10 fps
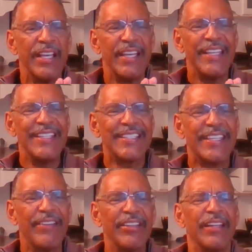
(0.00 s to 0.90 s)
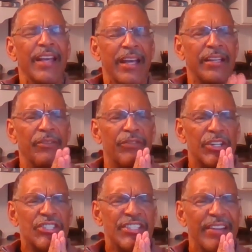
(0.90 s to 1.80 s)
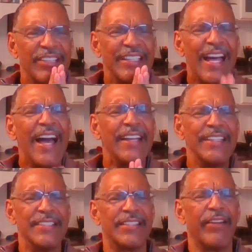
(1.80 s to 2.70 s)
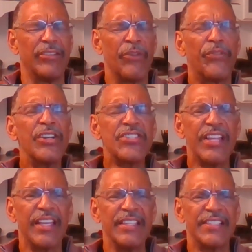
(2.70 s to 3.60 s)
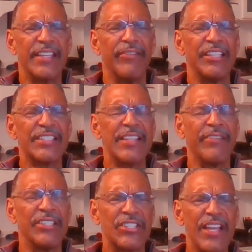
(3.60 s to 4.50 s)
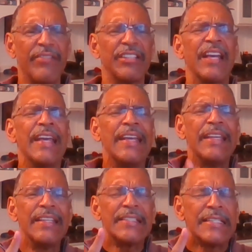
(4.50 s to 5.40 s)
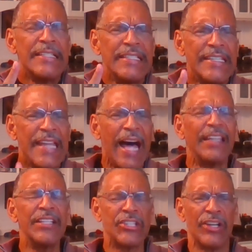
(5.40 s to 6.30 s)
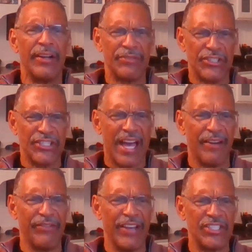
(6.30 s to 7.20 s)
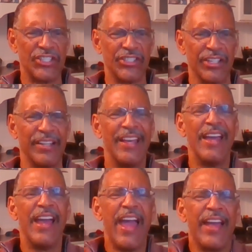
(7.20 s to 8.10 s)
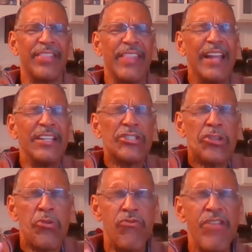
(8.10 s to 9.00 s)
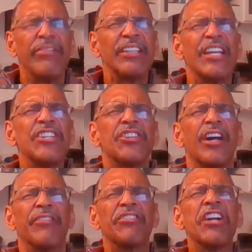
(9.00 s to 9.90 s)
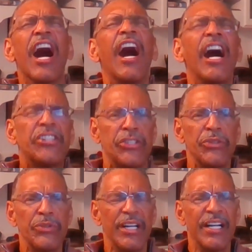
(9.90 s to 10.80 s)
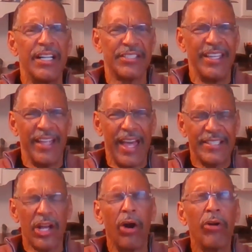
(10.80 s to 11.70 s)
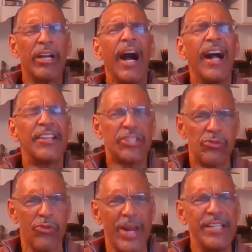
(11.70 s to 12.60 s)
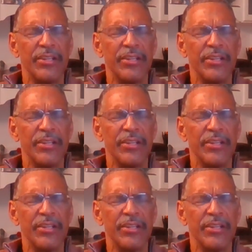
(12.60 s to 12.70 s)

he's giving, and in verse 79, he's giving. The first thing he's giving in 77 is knowledge of salvation. And that is the revelation of God to us. That's called God's grace,